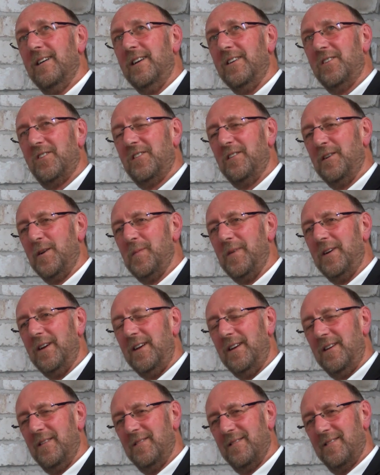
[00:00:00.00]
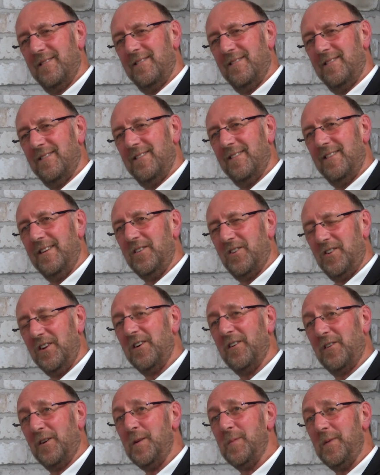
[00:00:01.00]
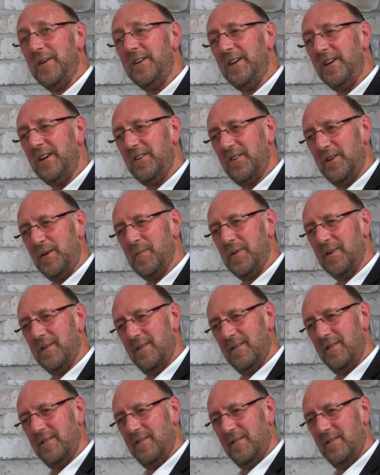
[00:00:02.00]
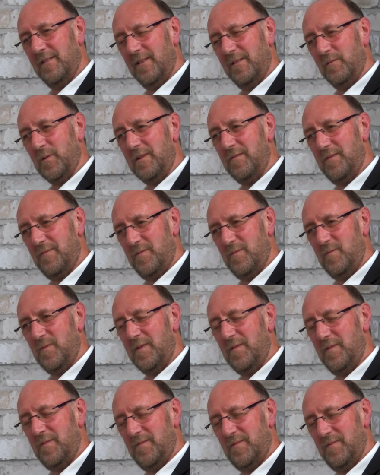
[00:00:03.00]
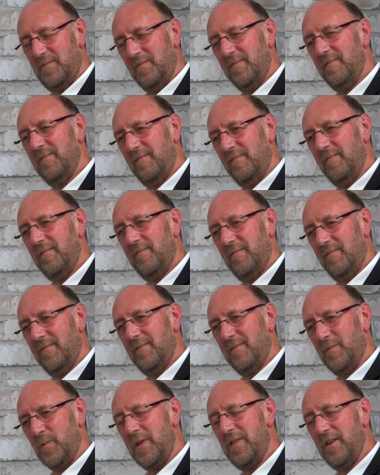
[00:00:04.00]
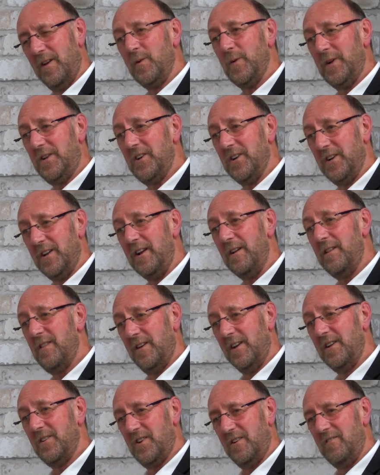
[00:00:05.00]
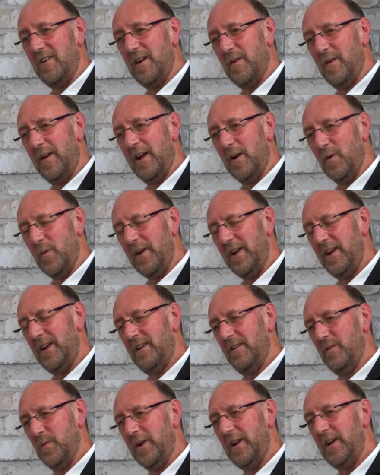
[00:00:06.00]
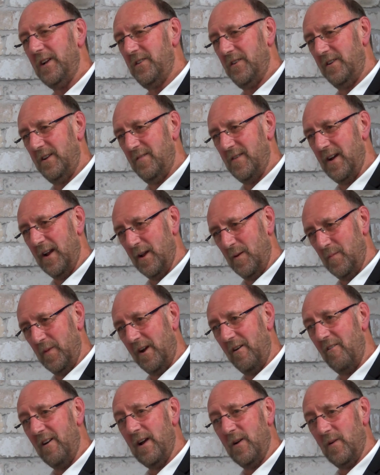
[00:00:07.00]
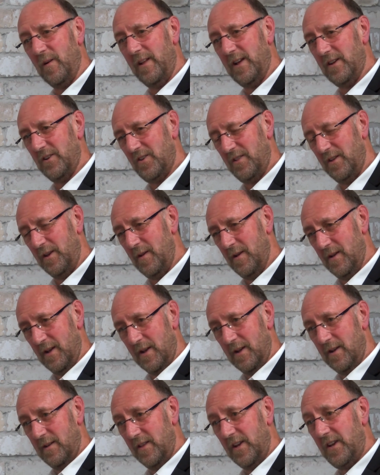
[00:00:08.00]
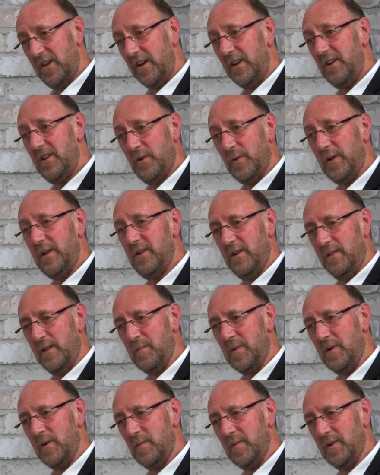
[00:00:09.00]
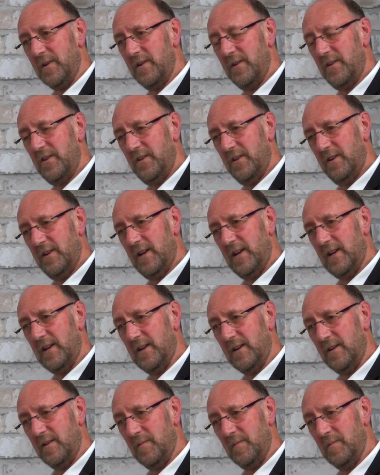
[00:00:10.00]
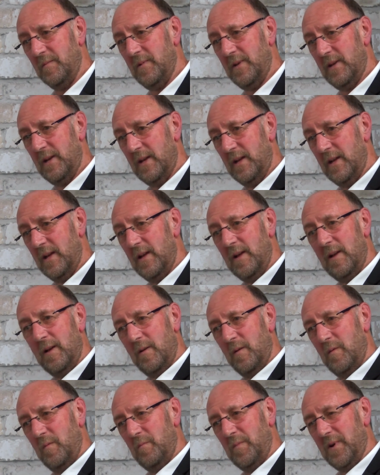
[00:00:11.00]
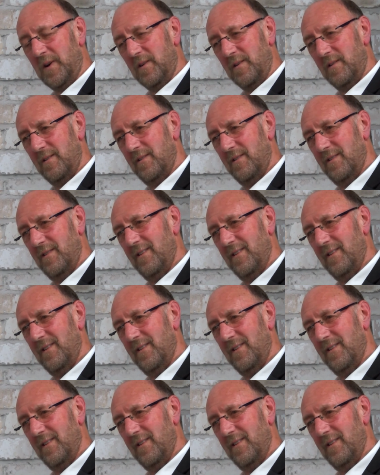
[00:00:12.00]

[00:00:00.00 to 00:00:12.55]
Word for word: It's going to be, it's not going to be easy, but we've we've. We think we're turning things around now. We need we need to develop the ground. That's the, mm. the key to it at the moment. Um, but